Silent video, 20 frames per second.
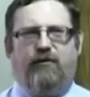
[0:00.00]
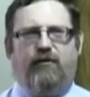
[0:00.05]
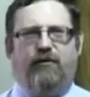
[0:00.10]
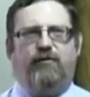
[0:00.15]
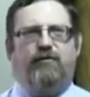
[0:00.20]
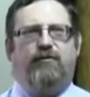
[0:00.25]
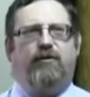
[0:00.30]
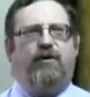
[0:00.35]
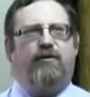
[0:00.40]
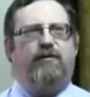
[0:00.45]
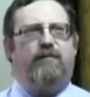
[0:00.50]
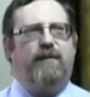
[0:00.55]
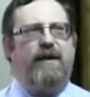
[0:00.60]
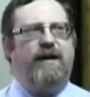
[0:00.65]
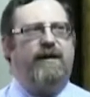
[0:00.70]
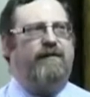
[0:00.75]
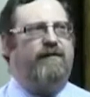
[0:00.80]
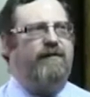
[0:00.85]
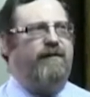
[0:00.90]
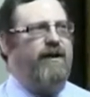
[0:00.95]
could not
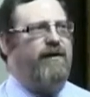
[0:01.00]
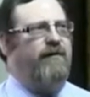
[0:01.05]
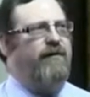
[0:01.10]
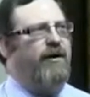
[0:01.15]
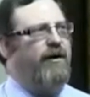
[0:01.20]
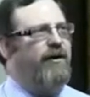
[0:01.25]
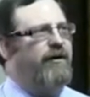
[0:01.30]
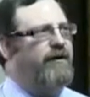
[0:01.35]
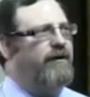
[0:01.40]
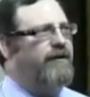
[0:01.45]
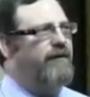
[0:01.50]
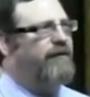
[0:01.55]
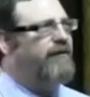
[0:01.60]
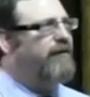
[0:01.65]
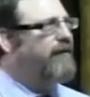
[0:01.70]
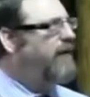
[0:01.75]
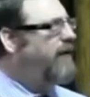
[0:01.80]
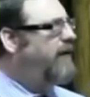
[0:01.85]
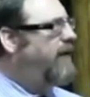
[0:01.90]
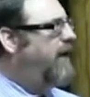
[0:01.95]
meet their
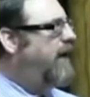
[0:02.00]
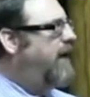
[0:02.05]
onus